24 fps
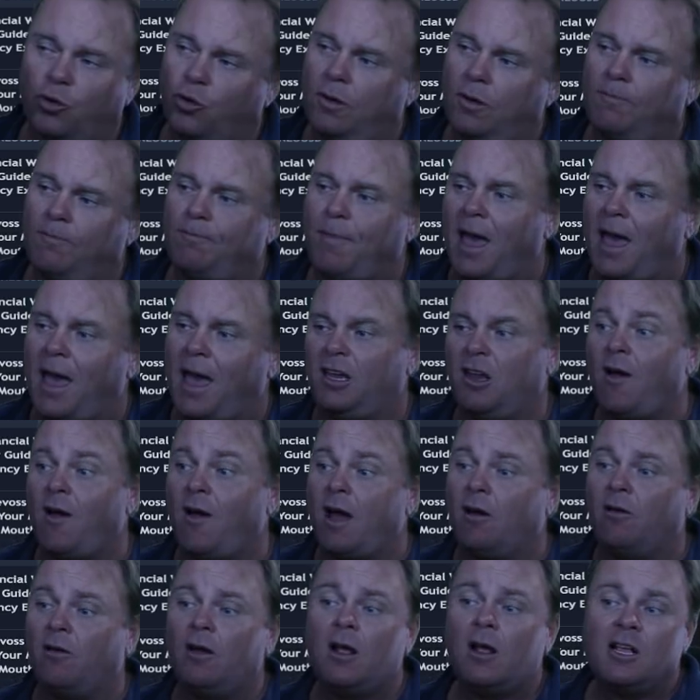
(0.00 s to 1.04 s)
bang, you're out.
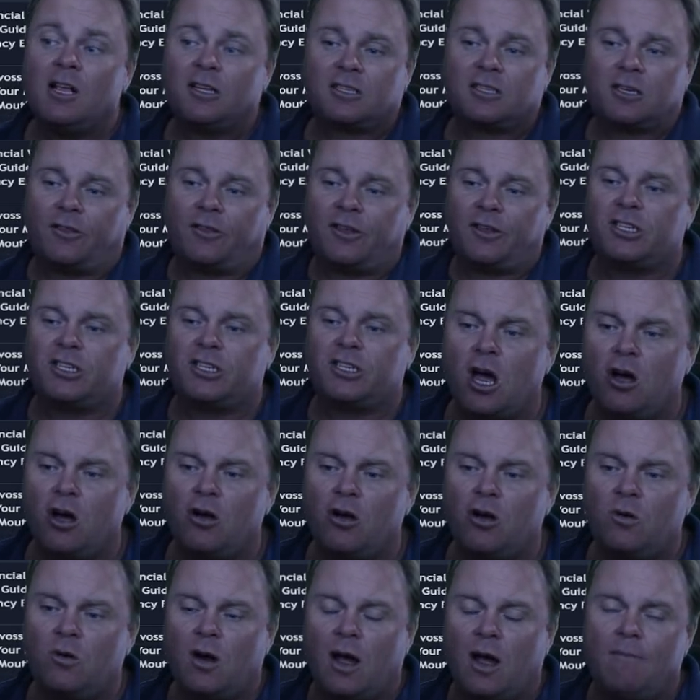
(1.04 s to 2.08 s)
So there's no
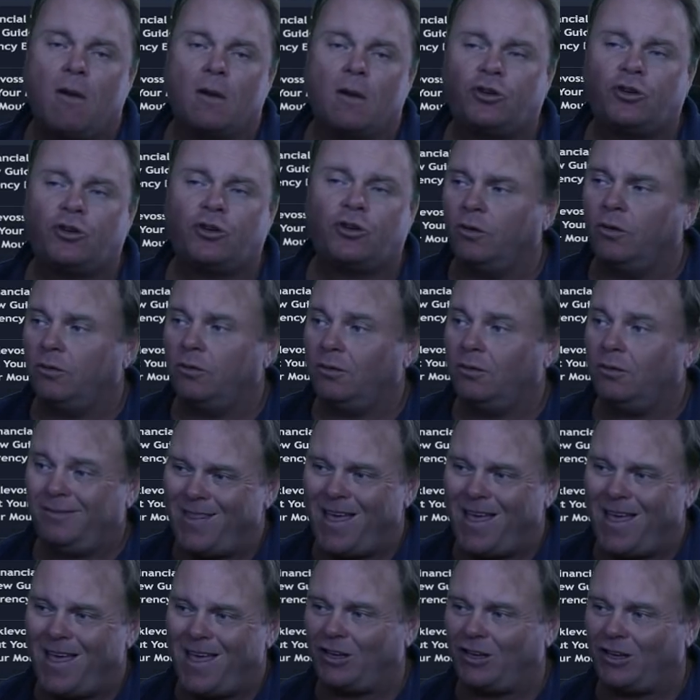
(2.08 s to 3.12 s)
emotion in that
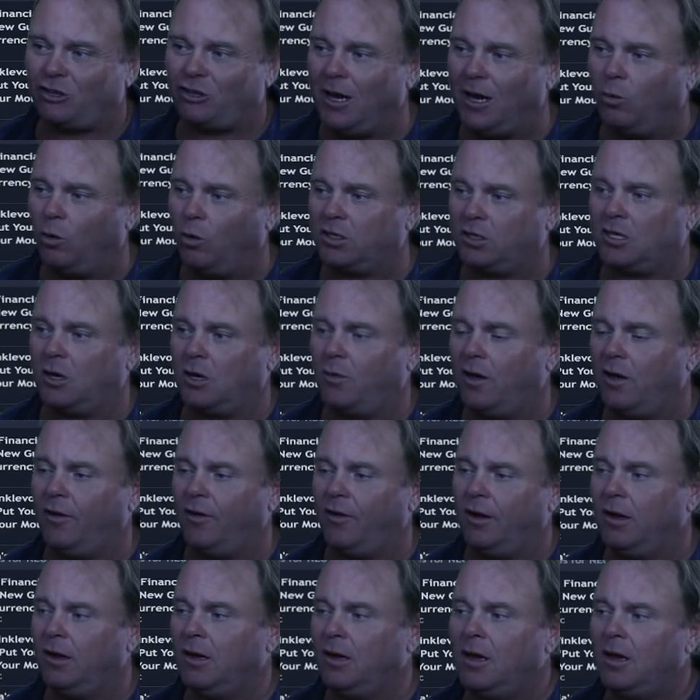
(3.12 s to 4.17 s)
trade whatsoever.
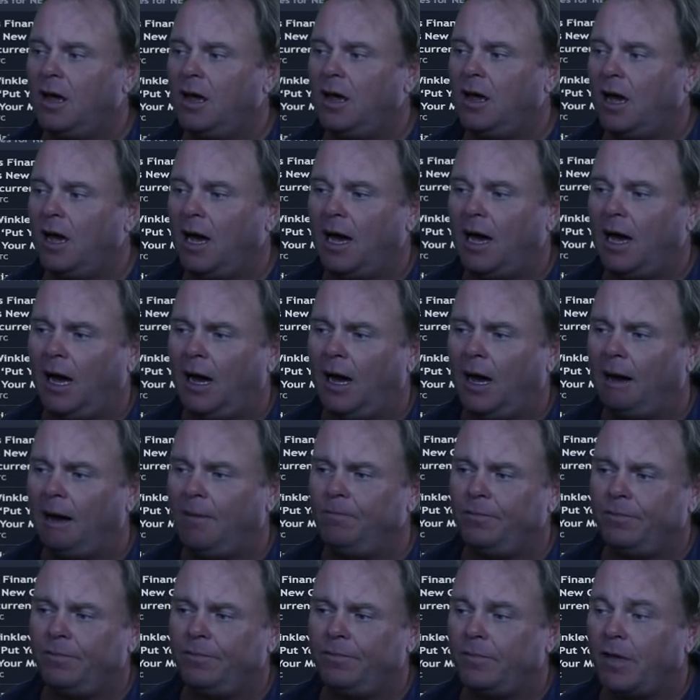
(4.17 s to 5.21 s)

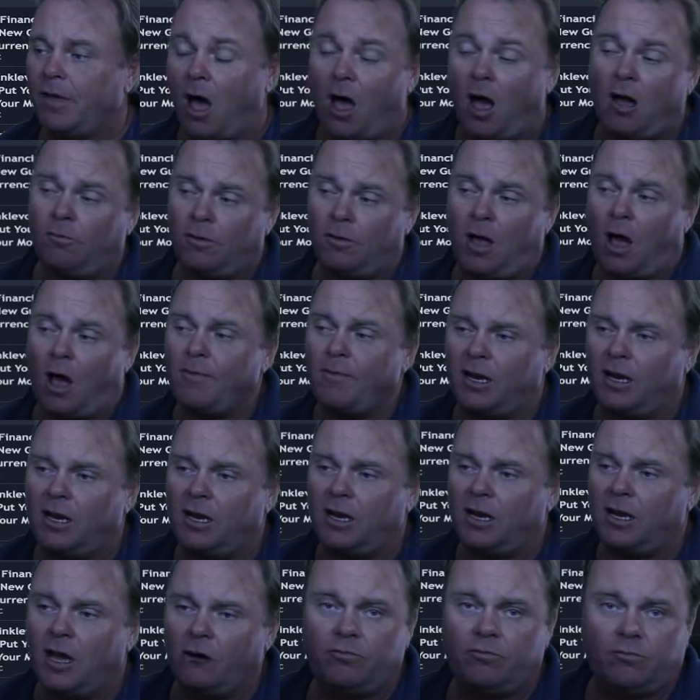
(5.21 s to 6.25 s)
I'm going to go
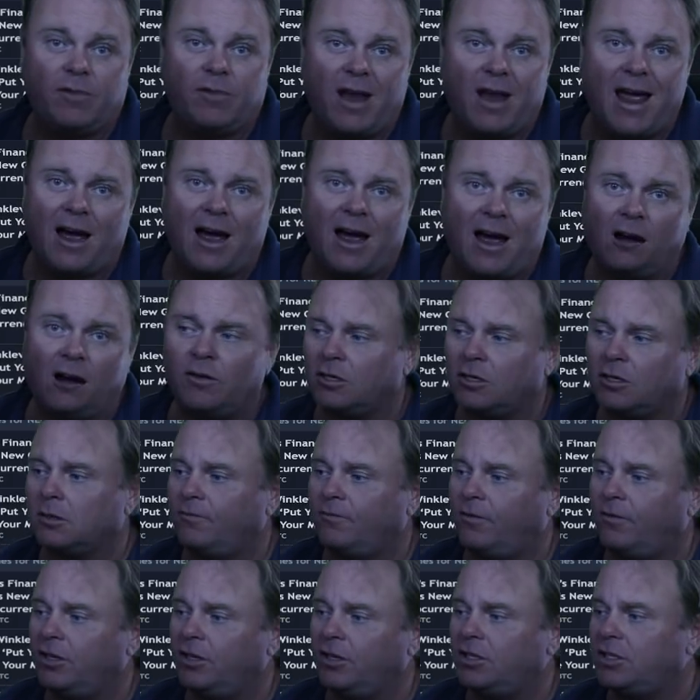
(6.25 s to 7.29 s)
now as soon as I'm
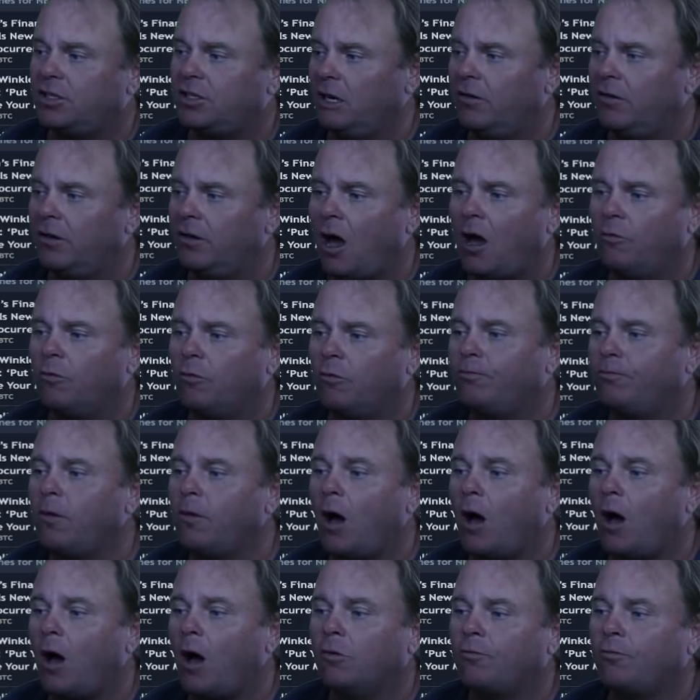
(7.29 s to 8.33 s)
finished here, and I
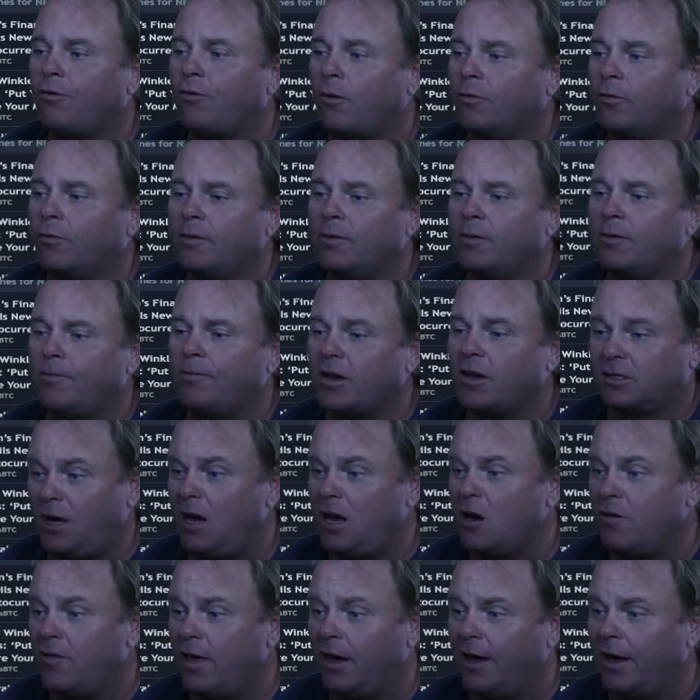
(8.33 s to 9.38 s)
will probably buy some Neo
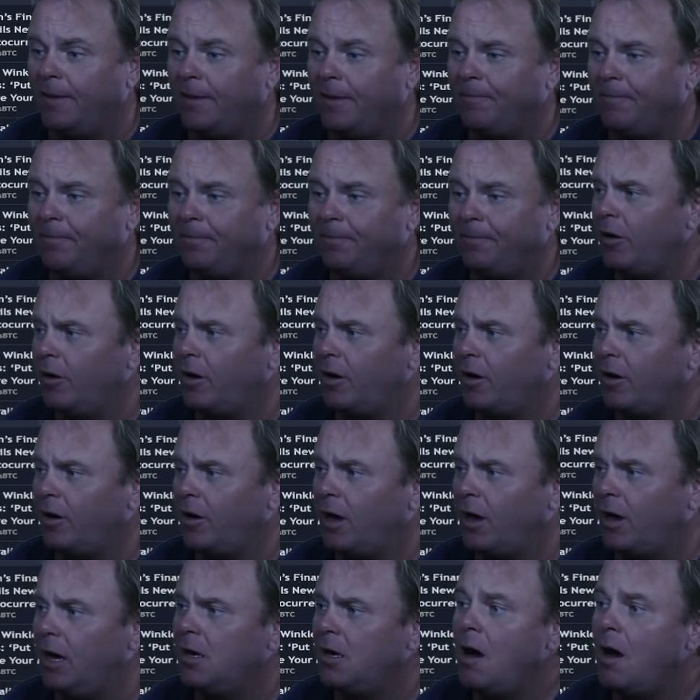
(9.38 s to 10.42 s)
there. Okay,
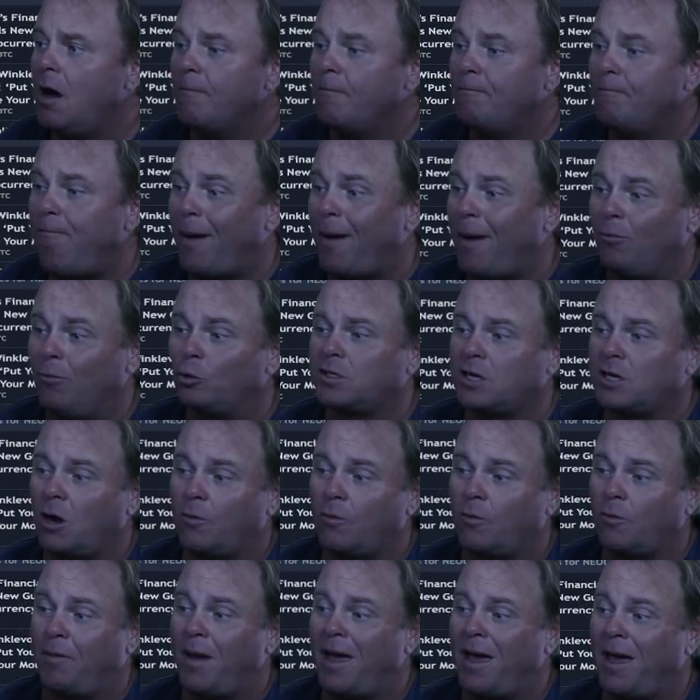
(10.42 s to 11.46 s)
but I'm also
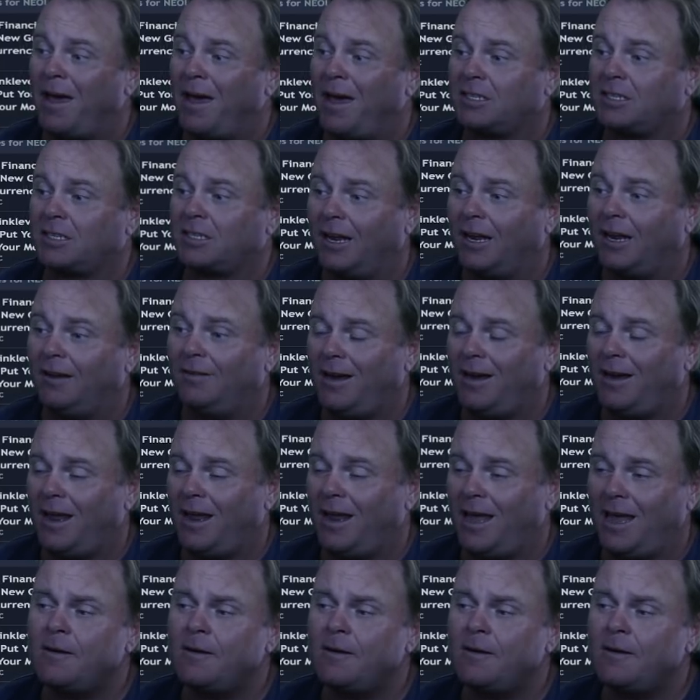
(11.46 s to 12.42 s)
prepared to sell it here,